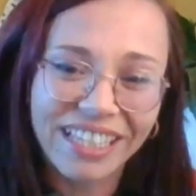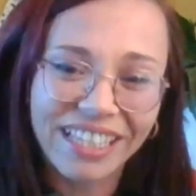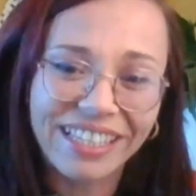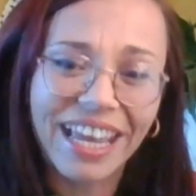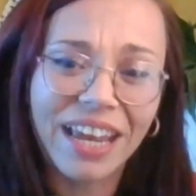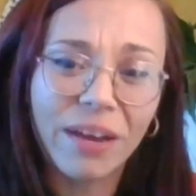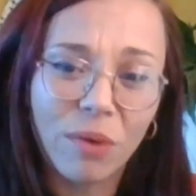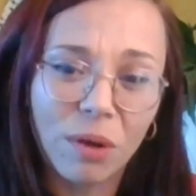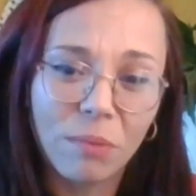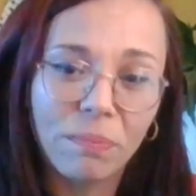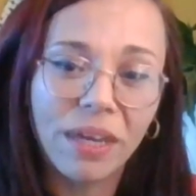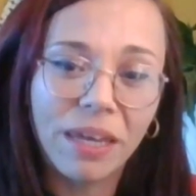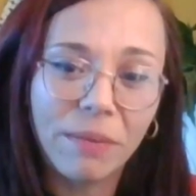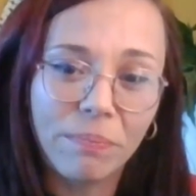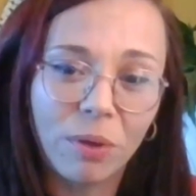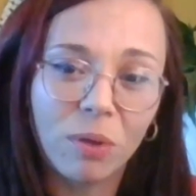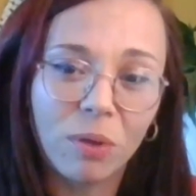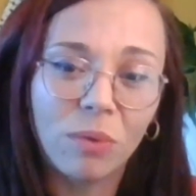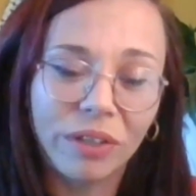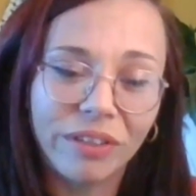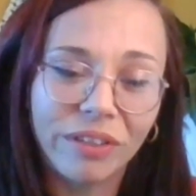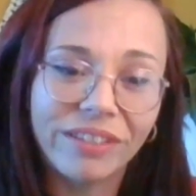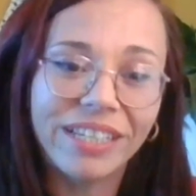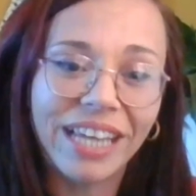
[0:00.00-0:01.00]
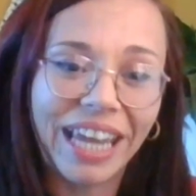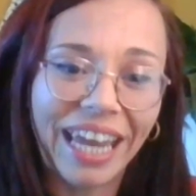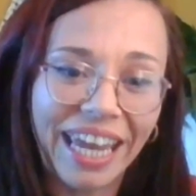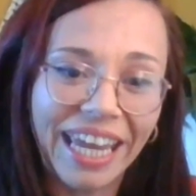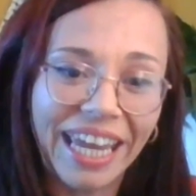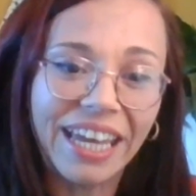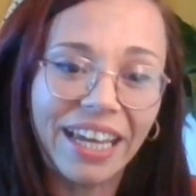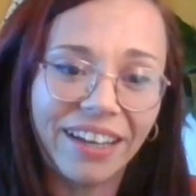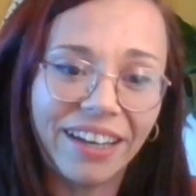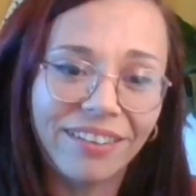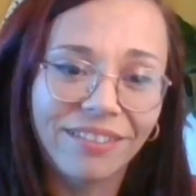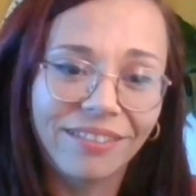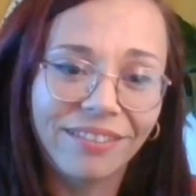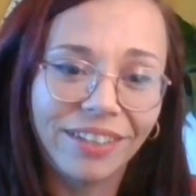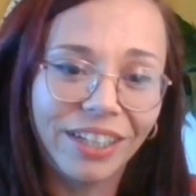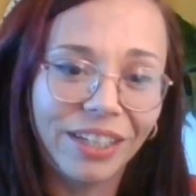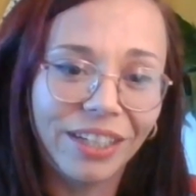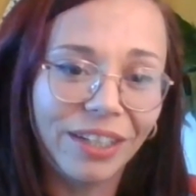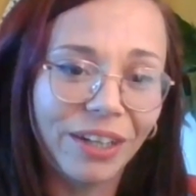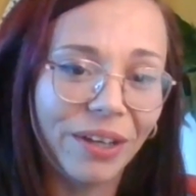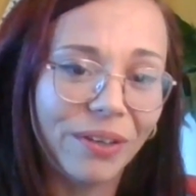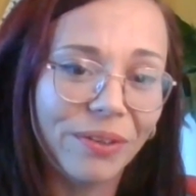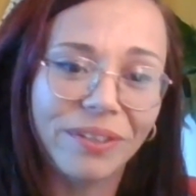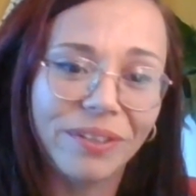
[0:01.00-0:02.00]
say what people want to hear,
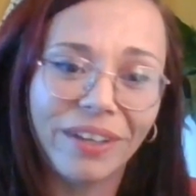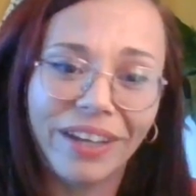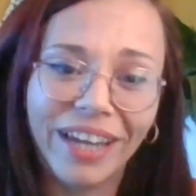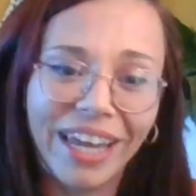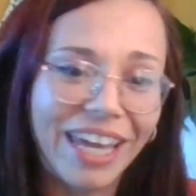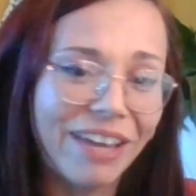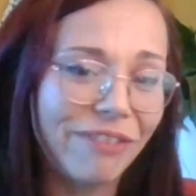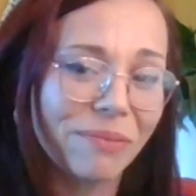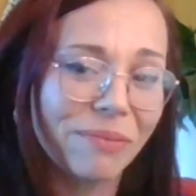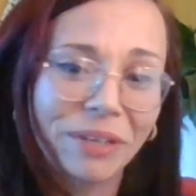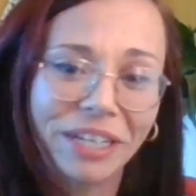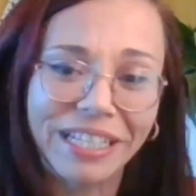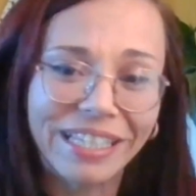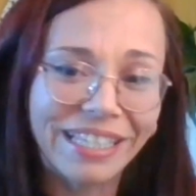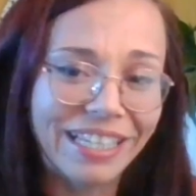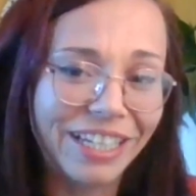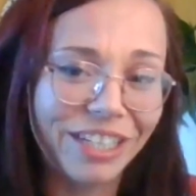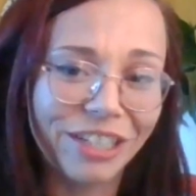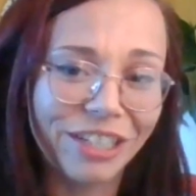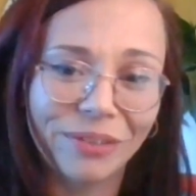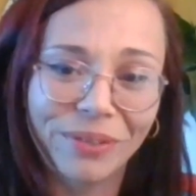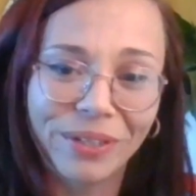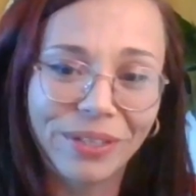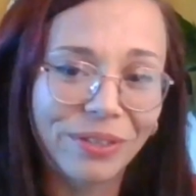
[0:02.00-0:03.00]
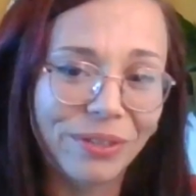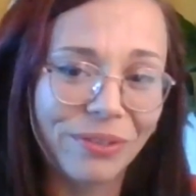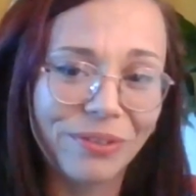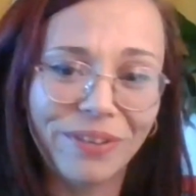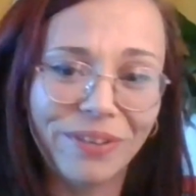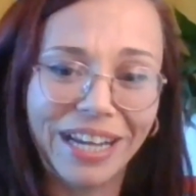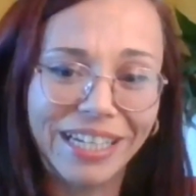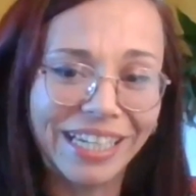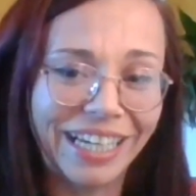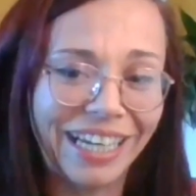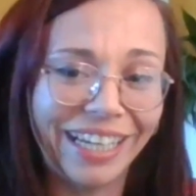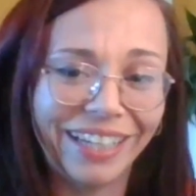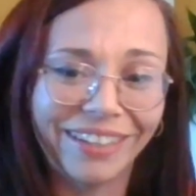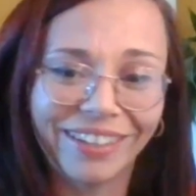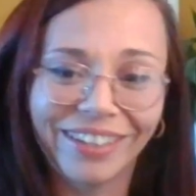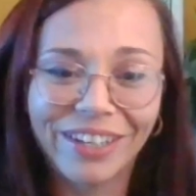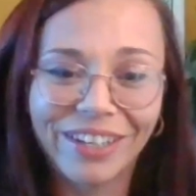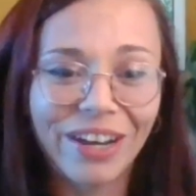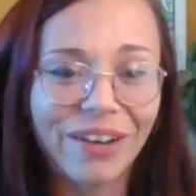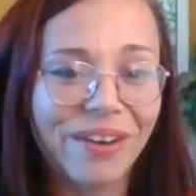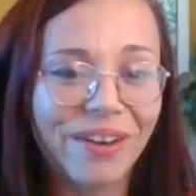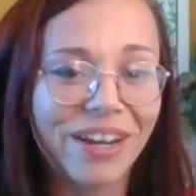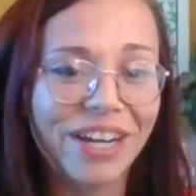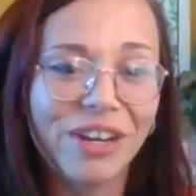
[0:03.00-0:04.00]
because I hear from constituents already,
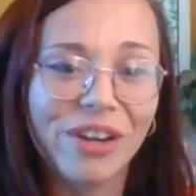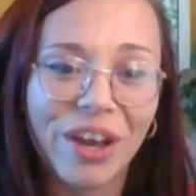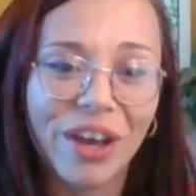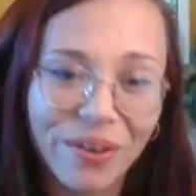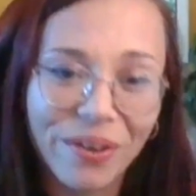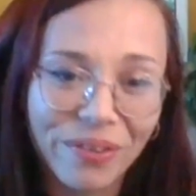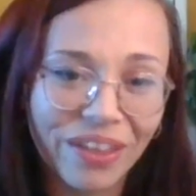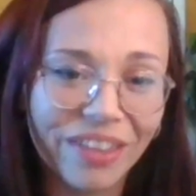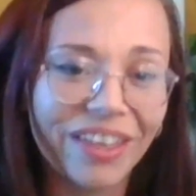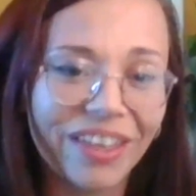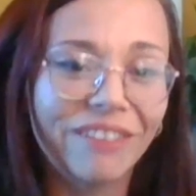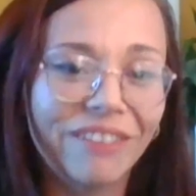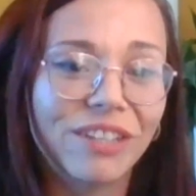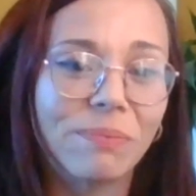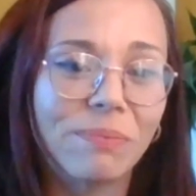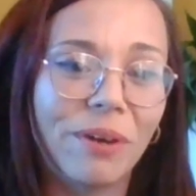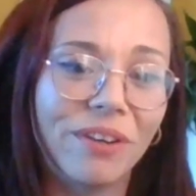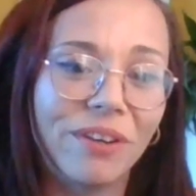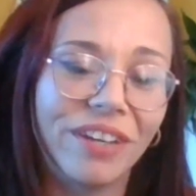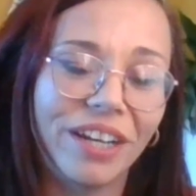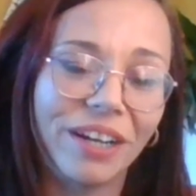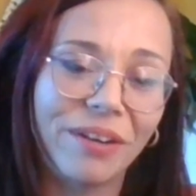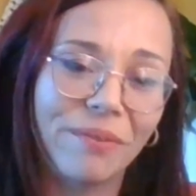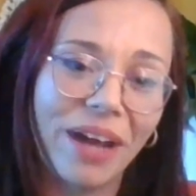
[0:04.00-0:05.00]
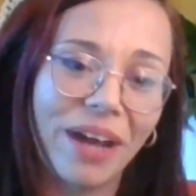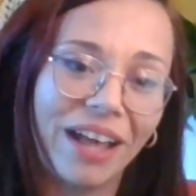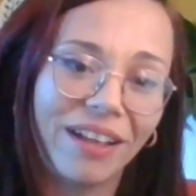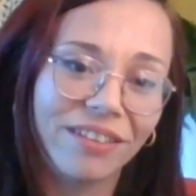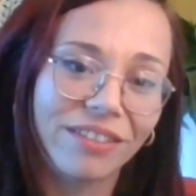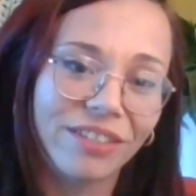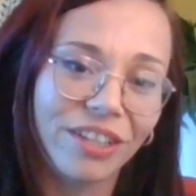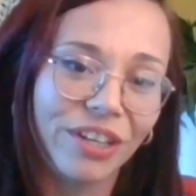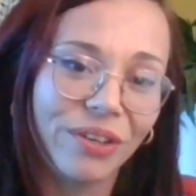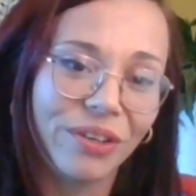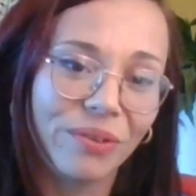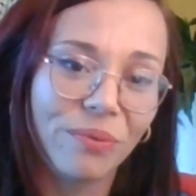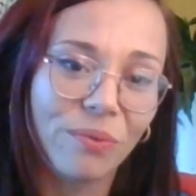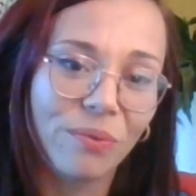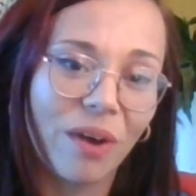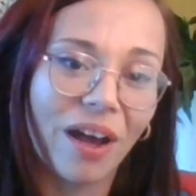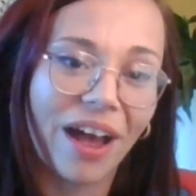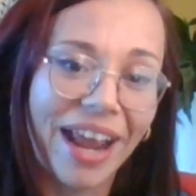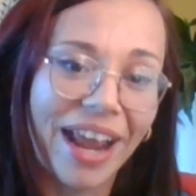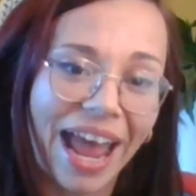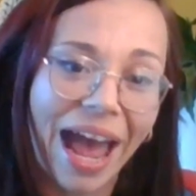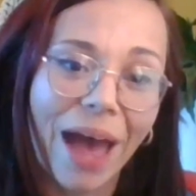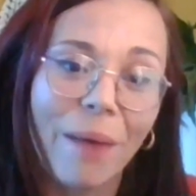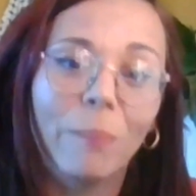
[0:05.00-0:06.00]
I know that they're responding well to
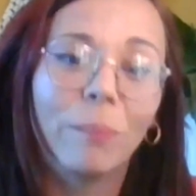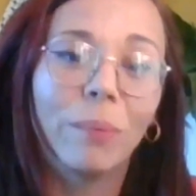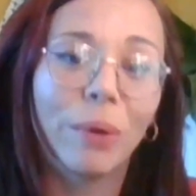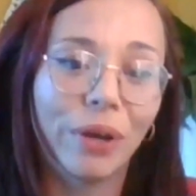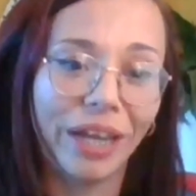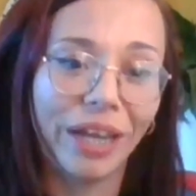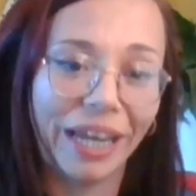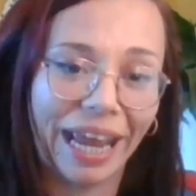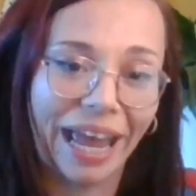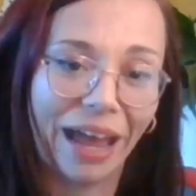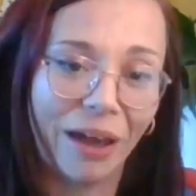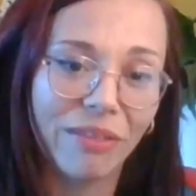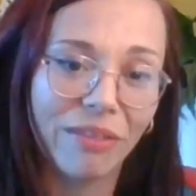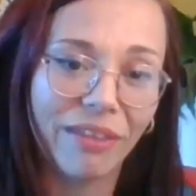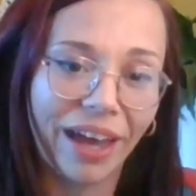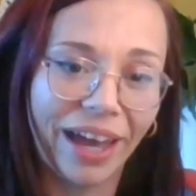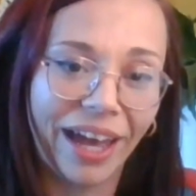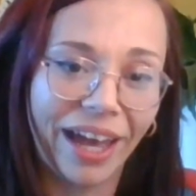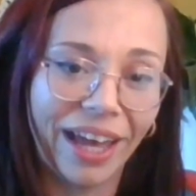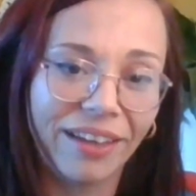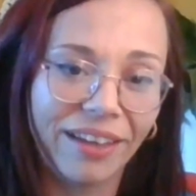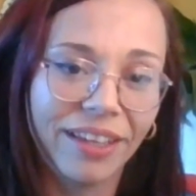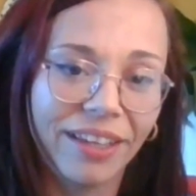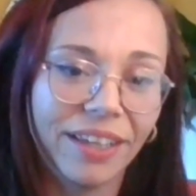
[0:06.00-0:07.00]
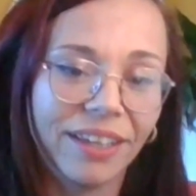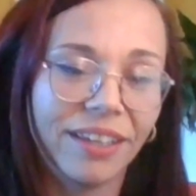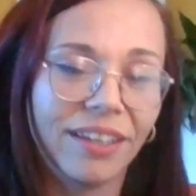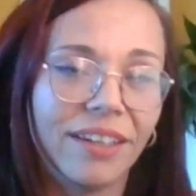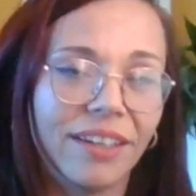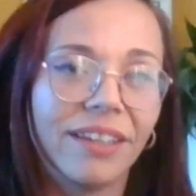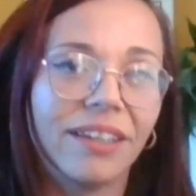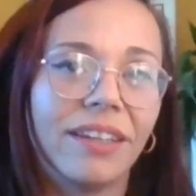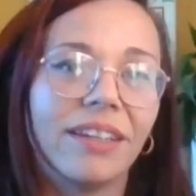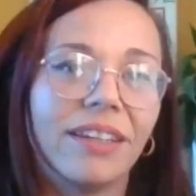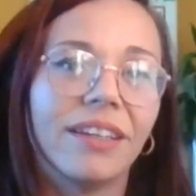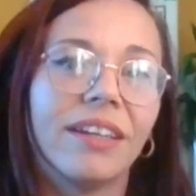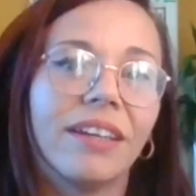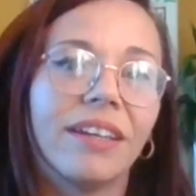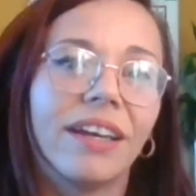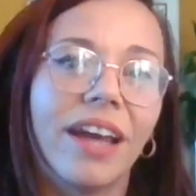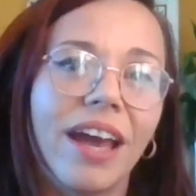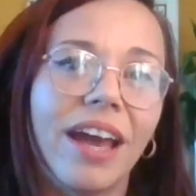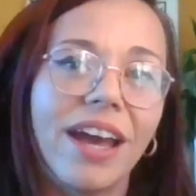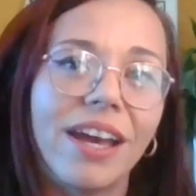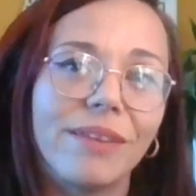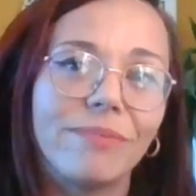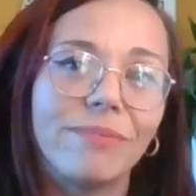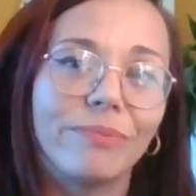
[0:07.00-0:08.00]
what I am putting out there.
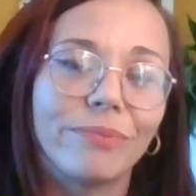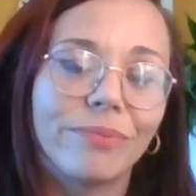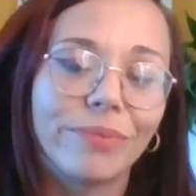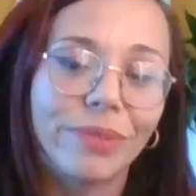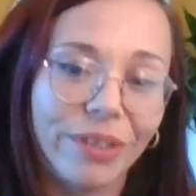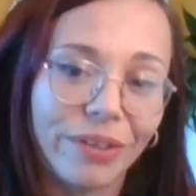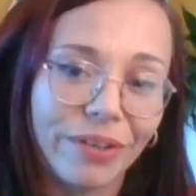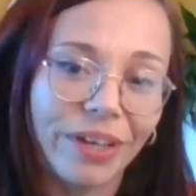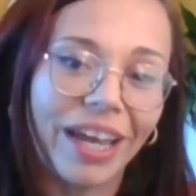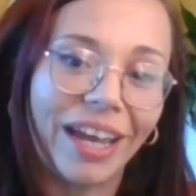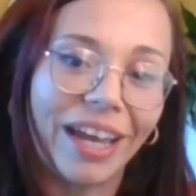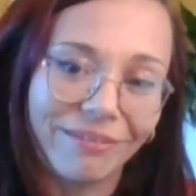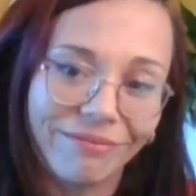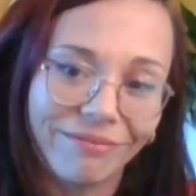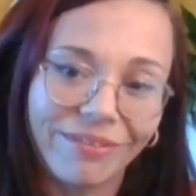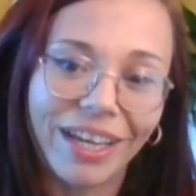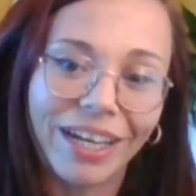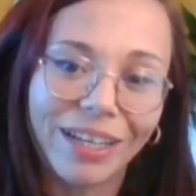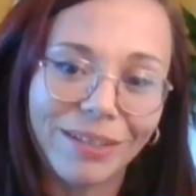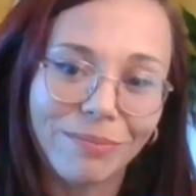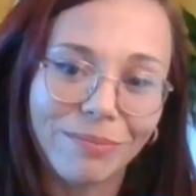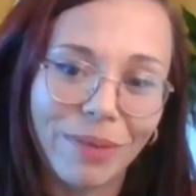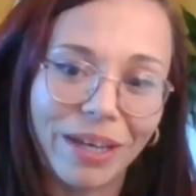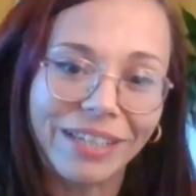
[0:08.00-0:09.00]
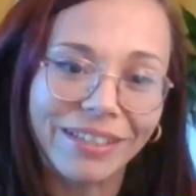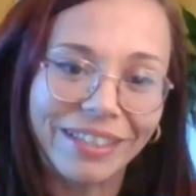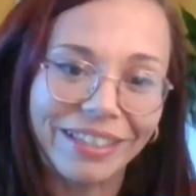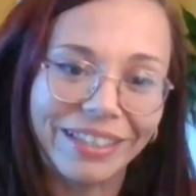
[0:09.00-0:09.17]
So yeah, that's